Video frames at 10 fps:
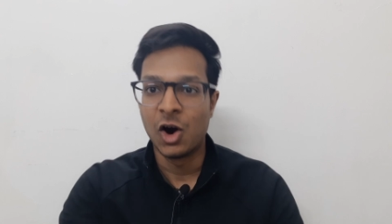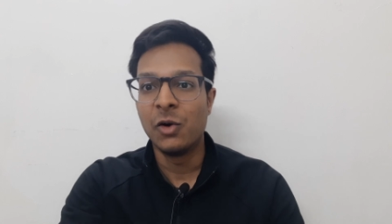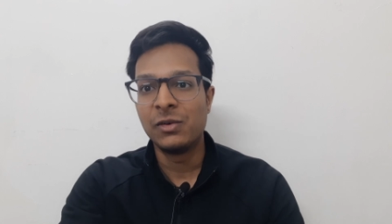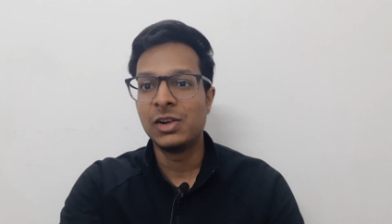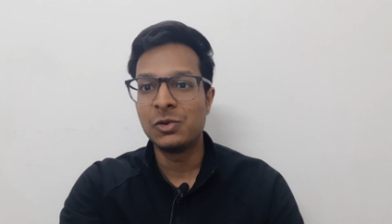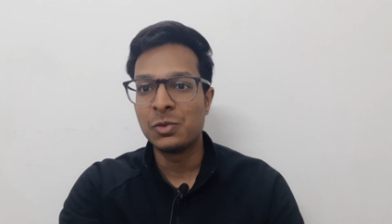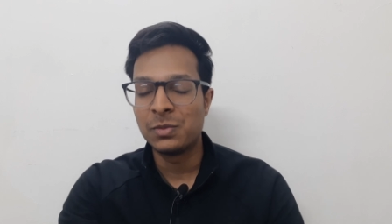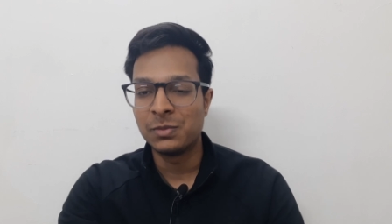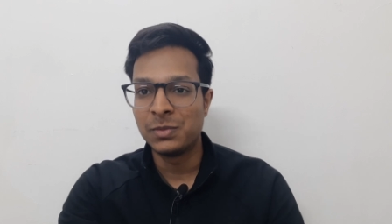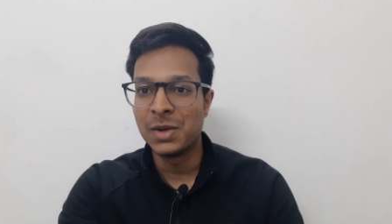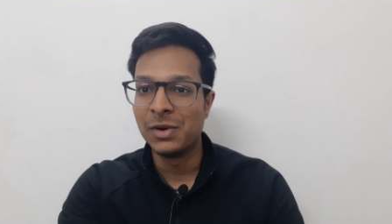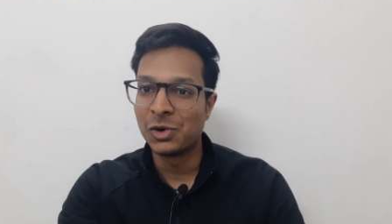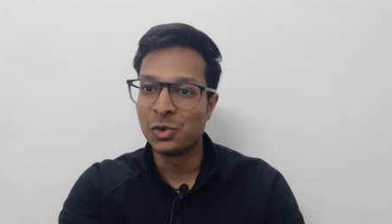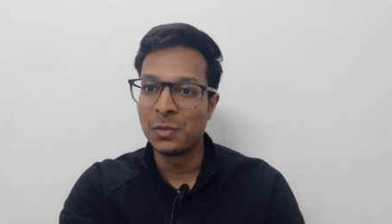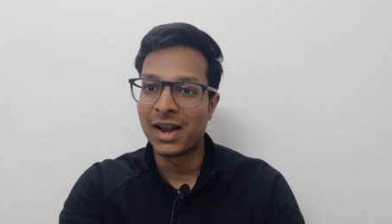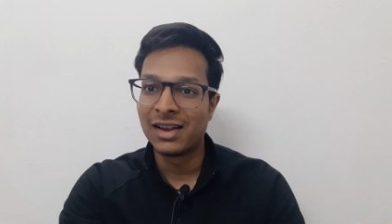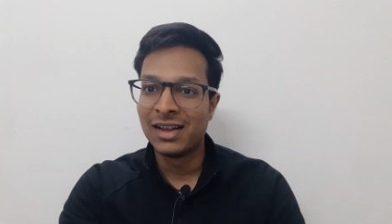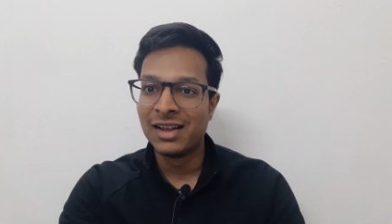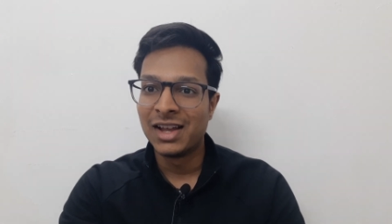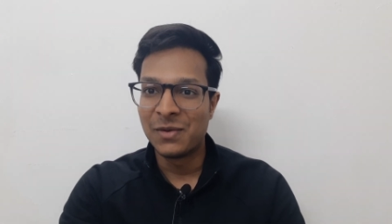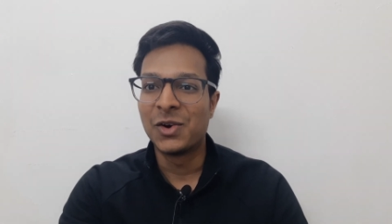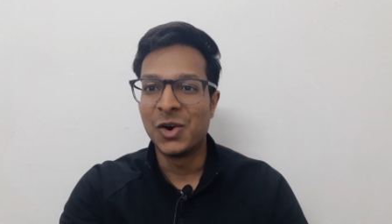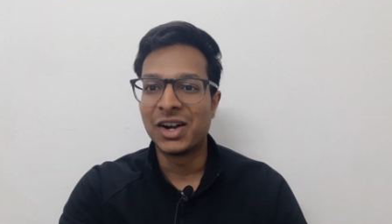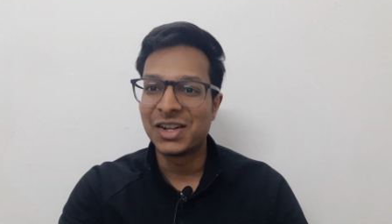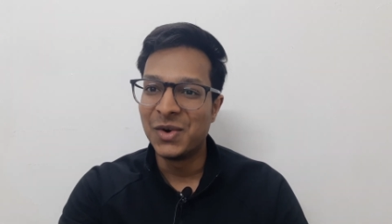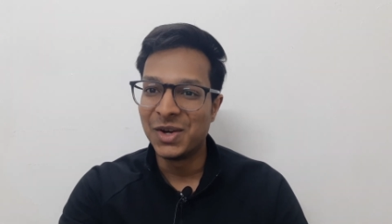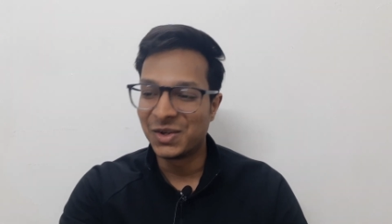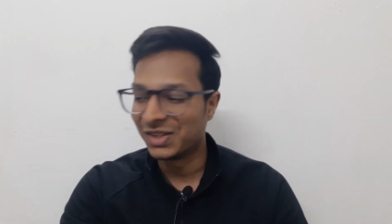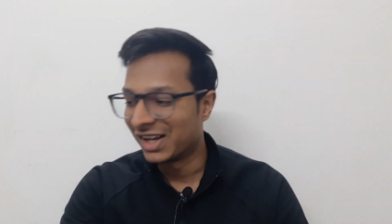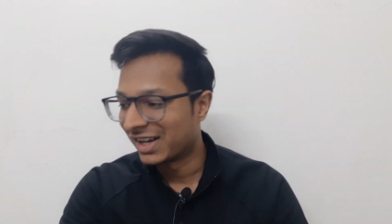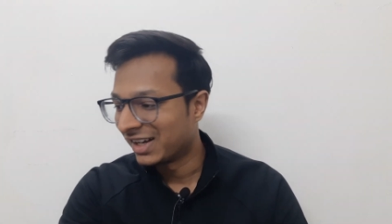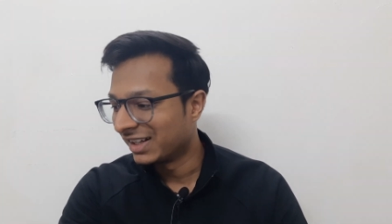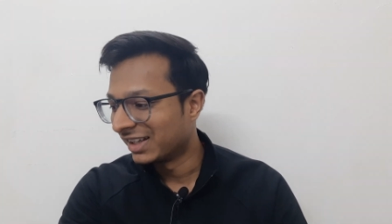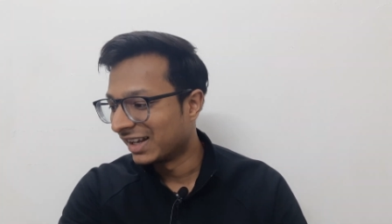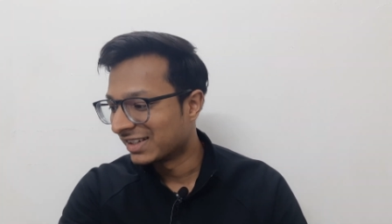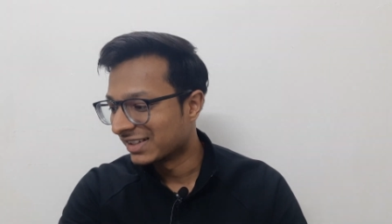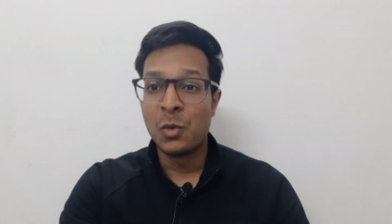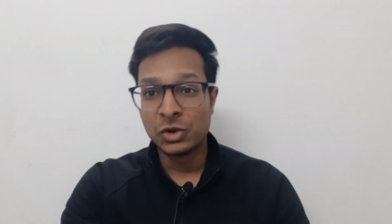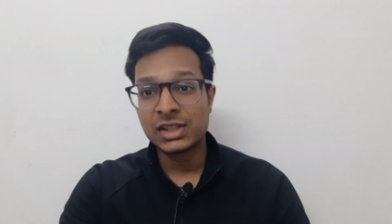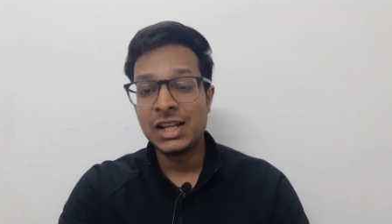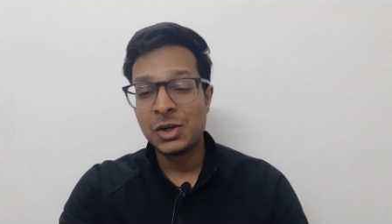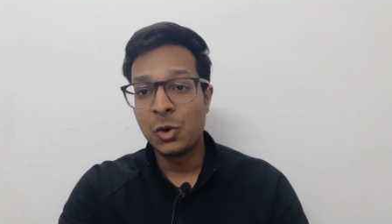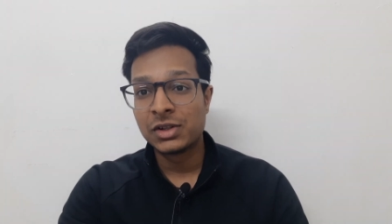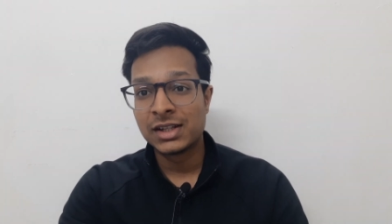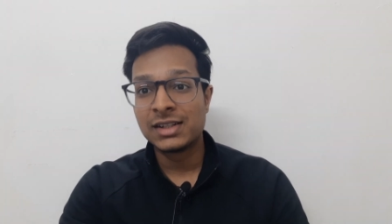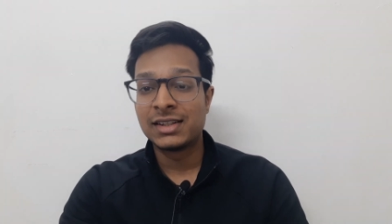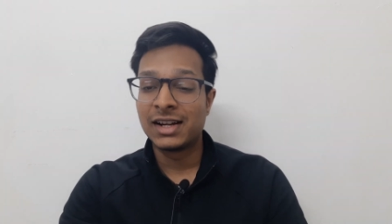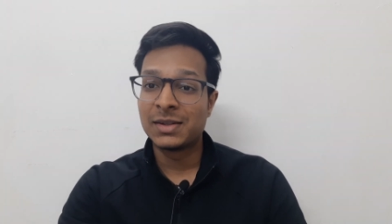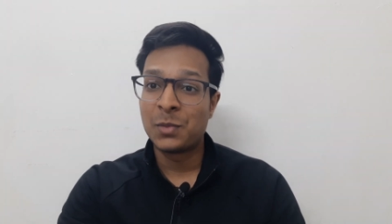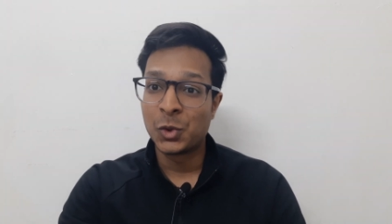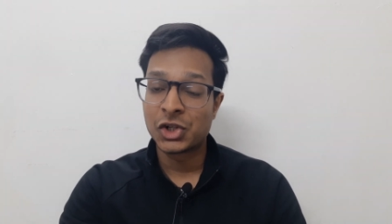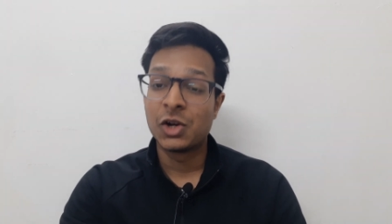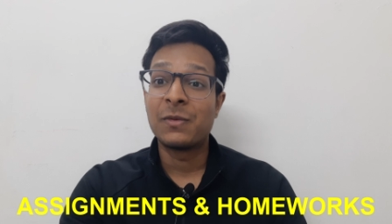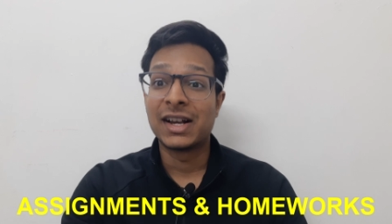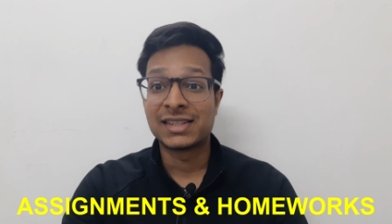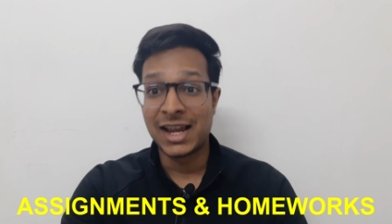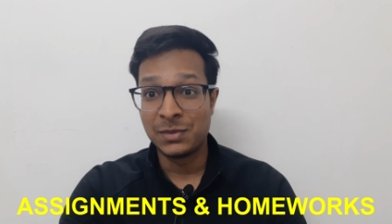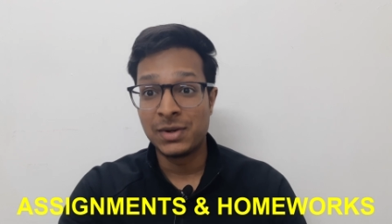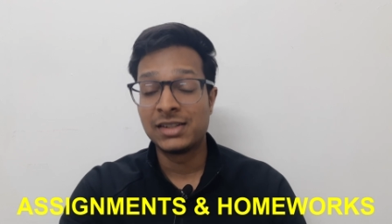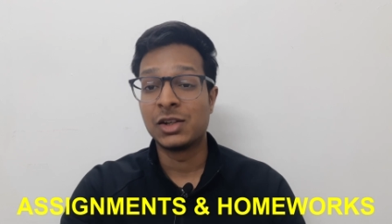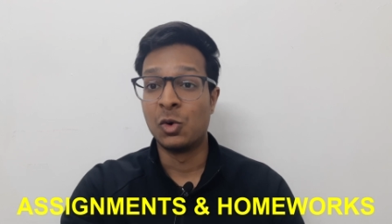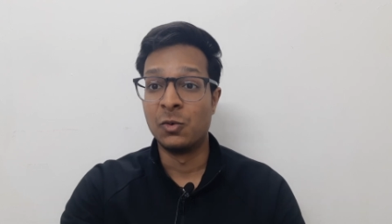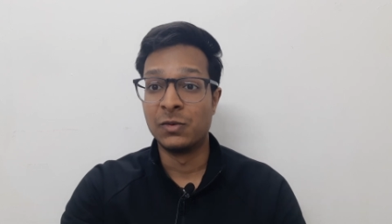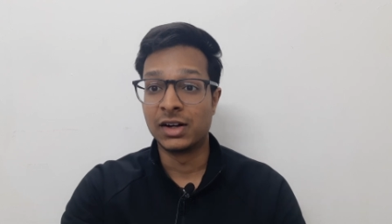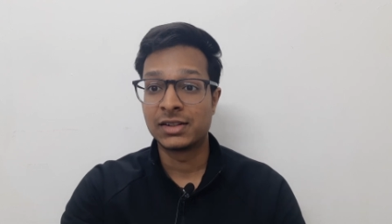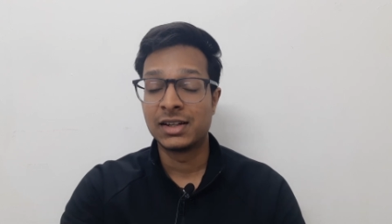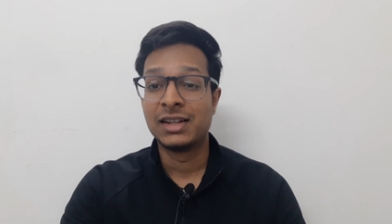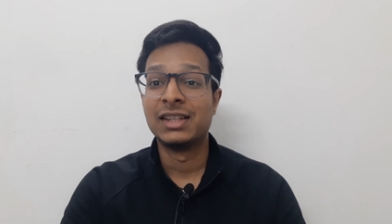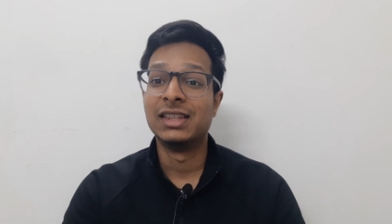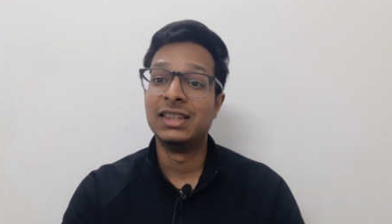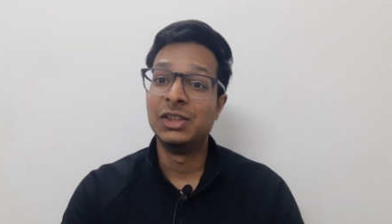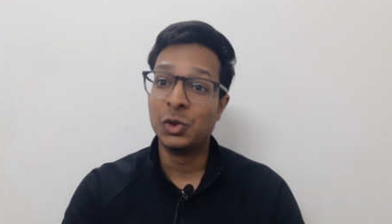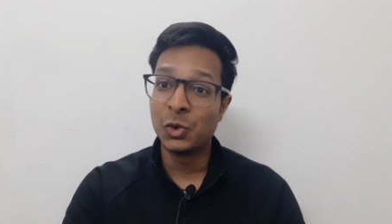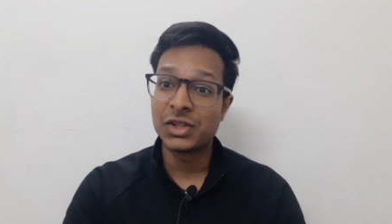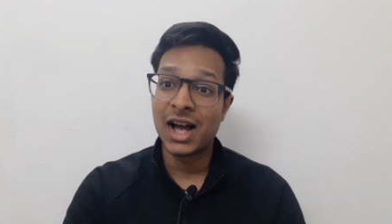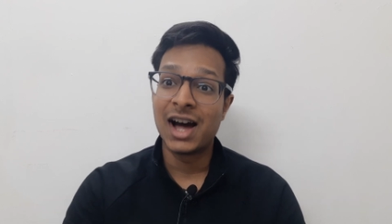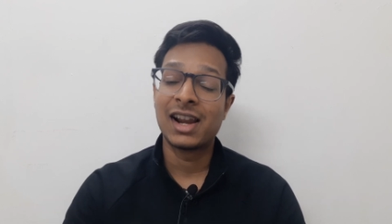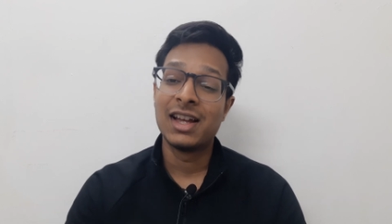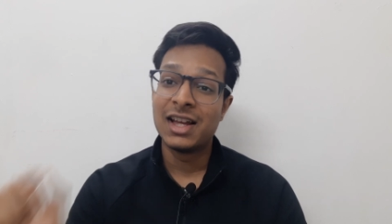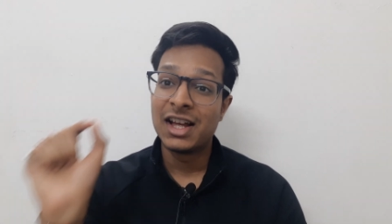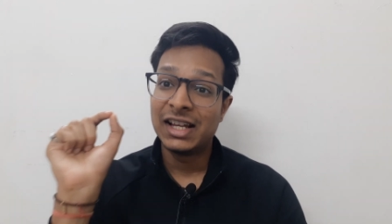How will you be able to do, man, if you're not going to attending the lecture? Mostly in courses, there is a portion of assignments and homeworks. Those are